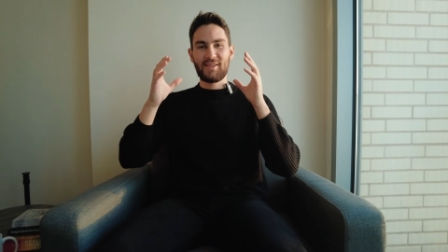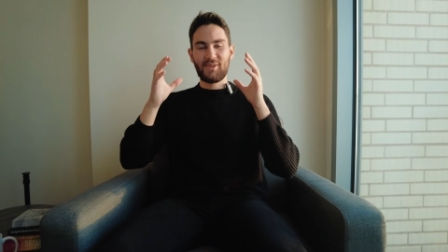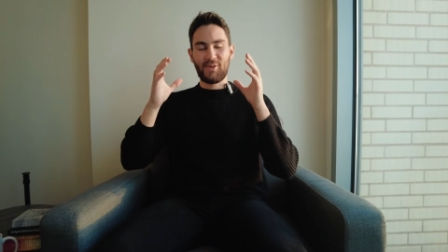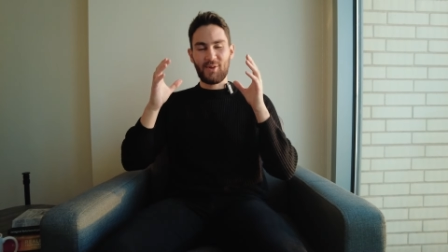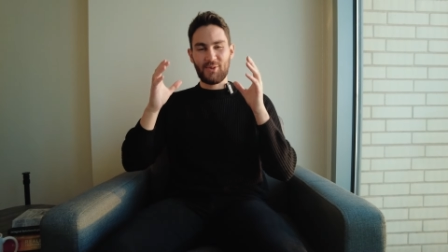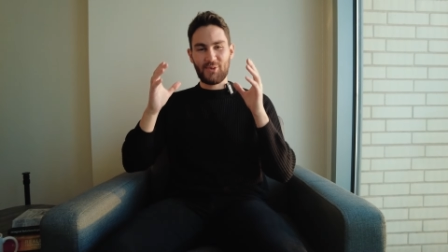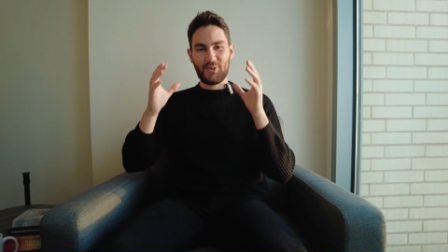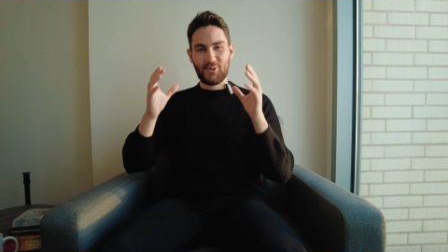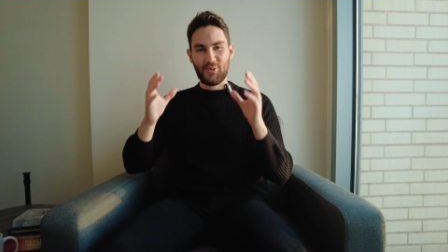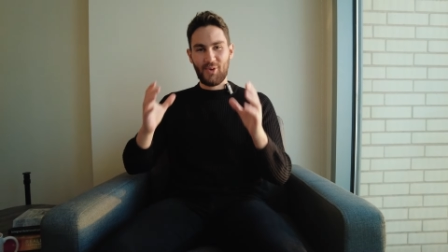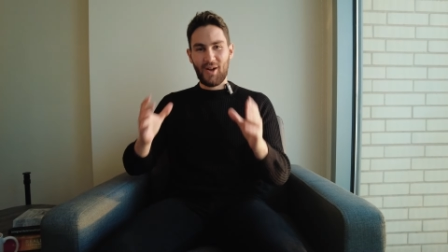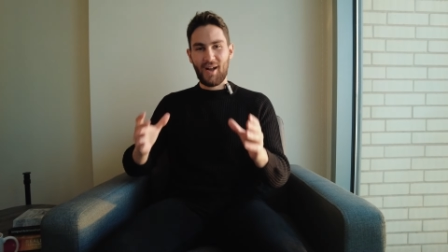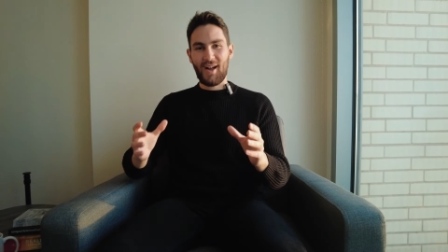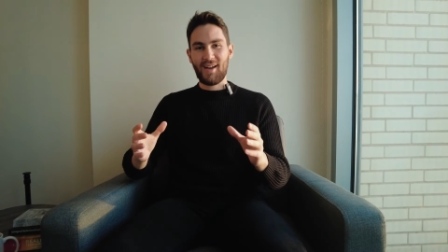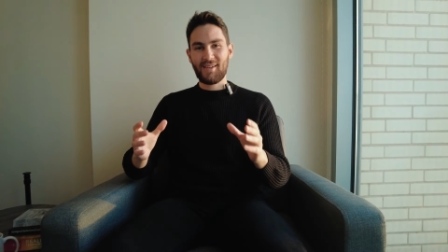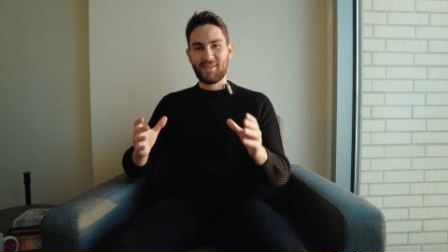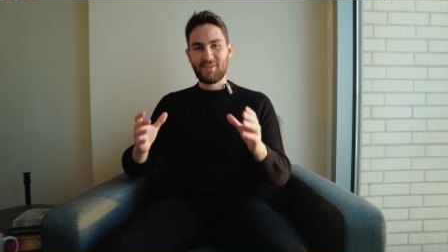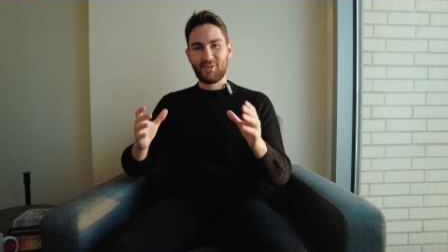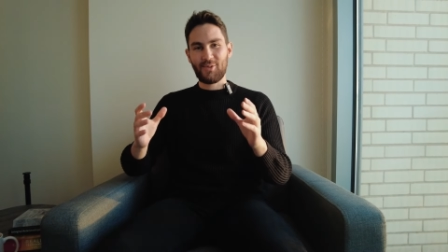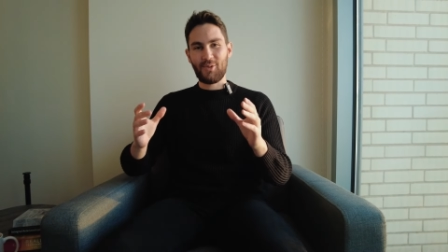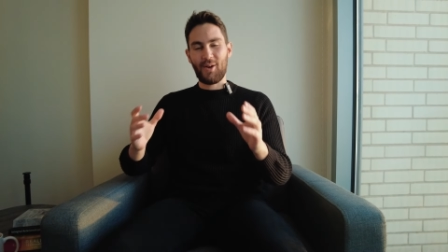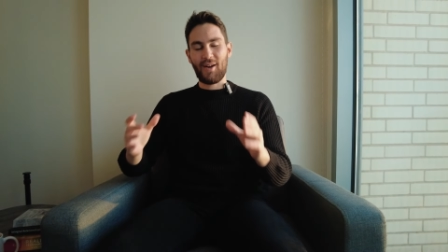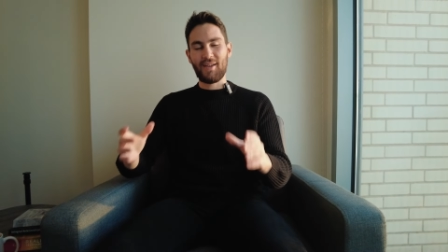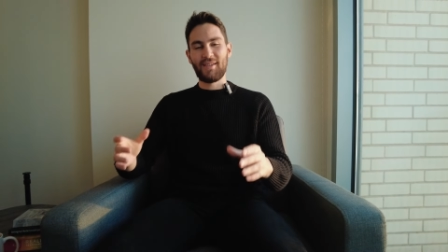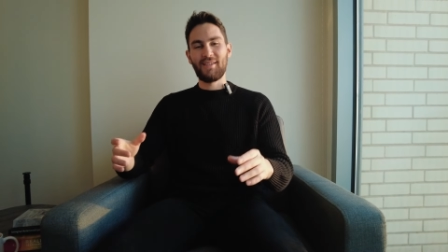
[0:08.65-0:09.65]
to attract
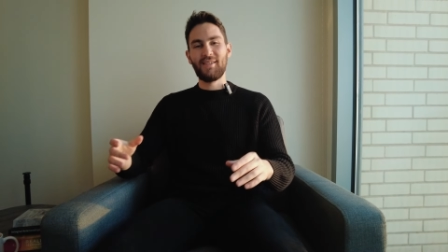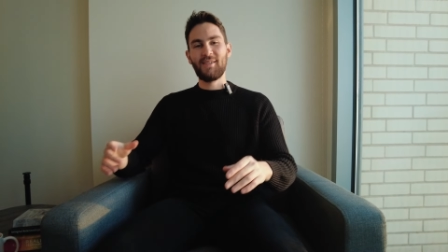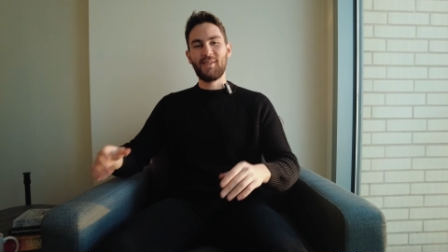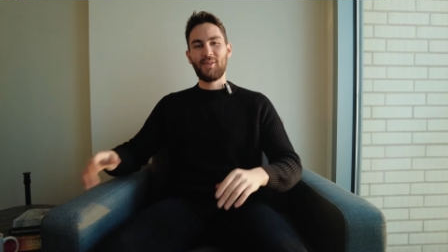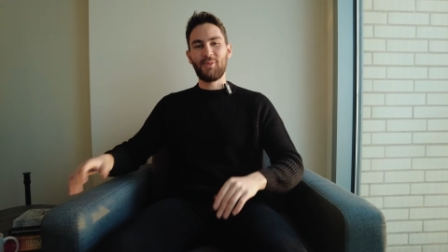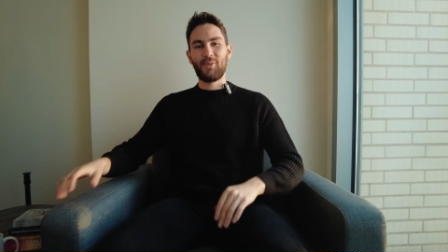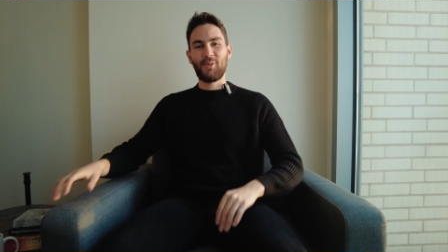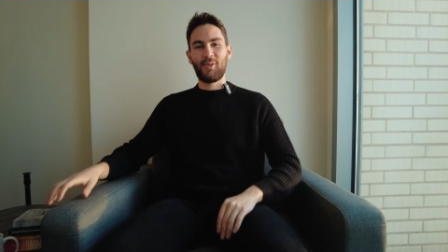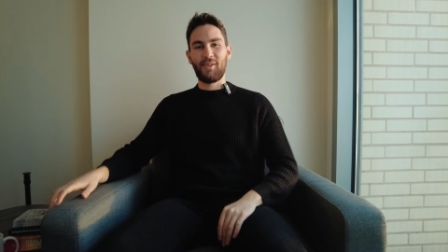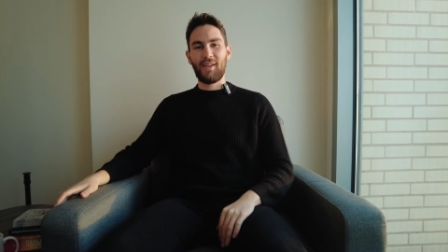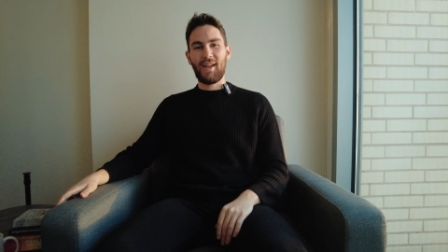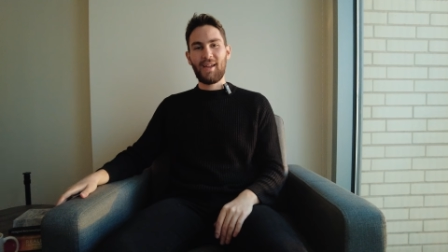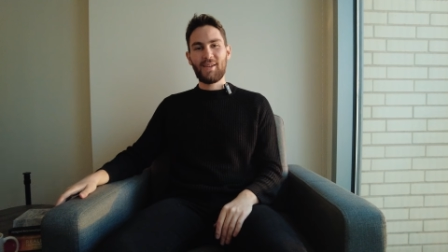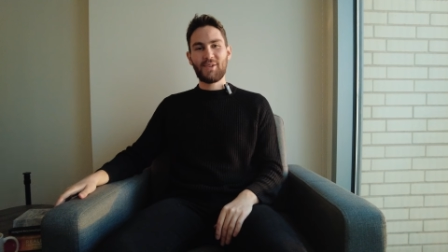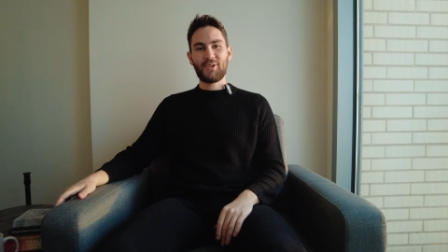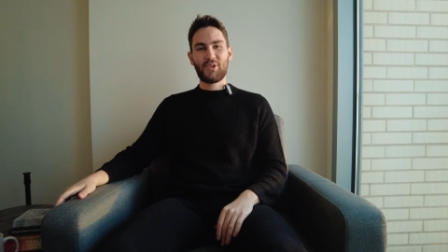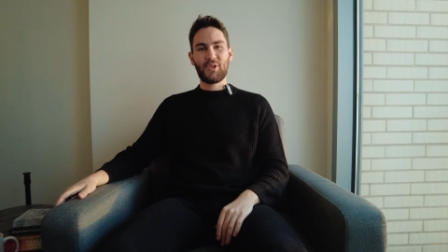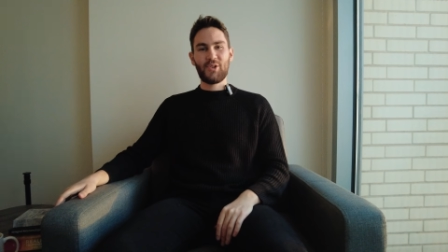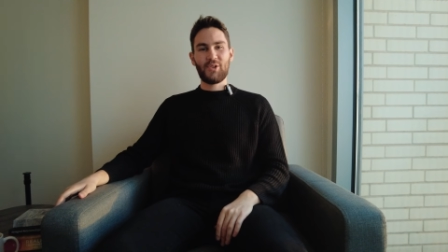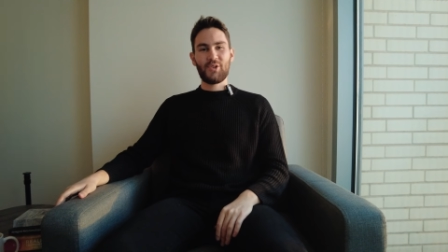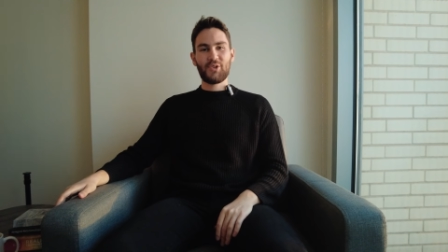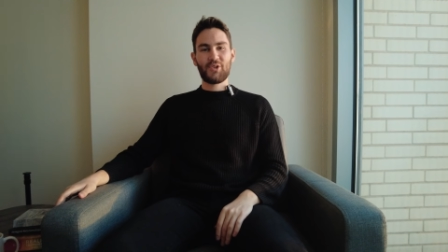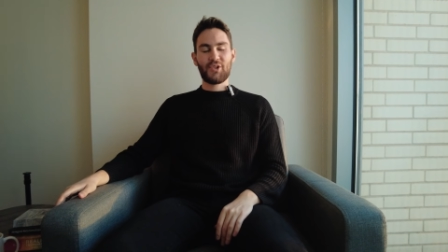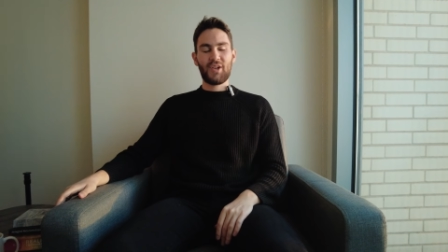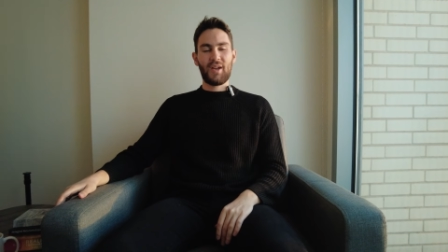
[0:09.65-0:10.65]
your ideal
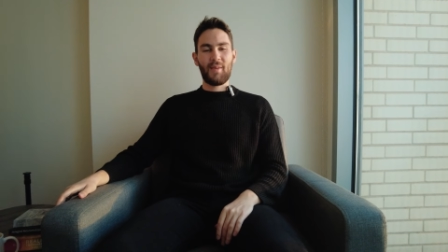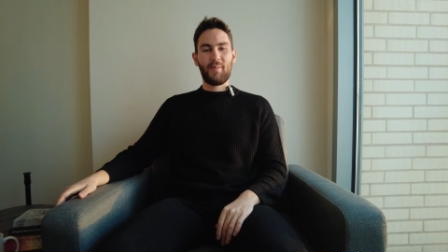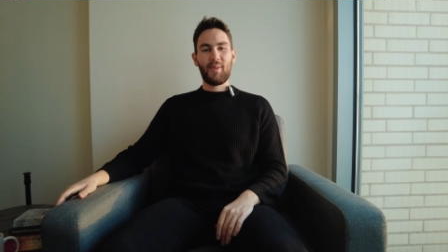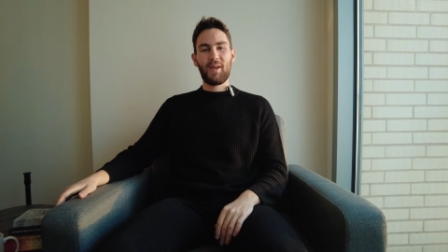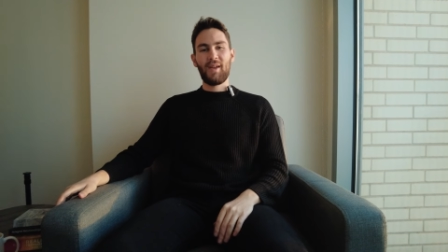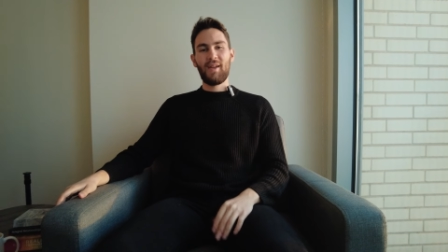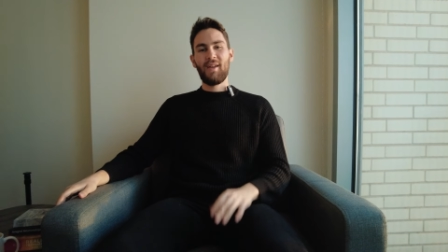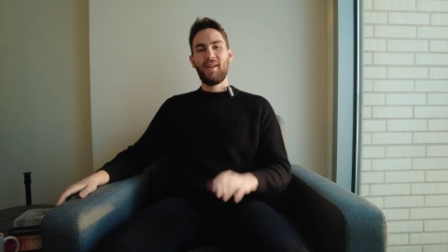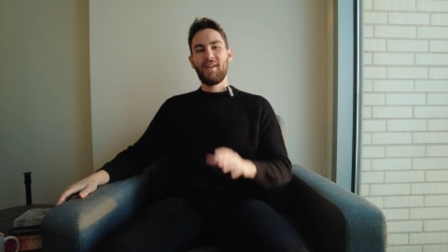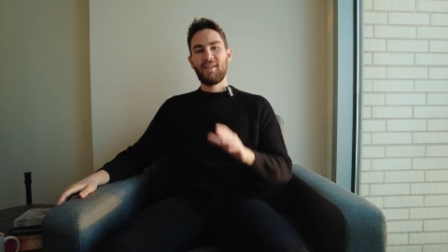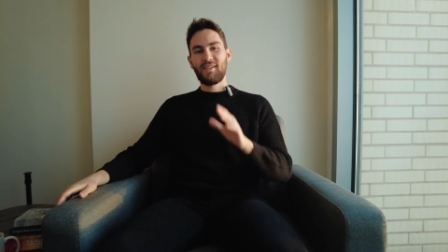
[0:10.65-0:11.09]
relationship,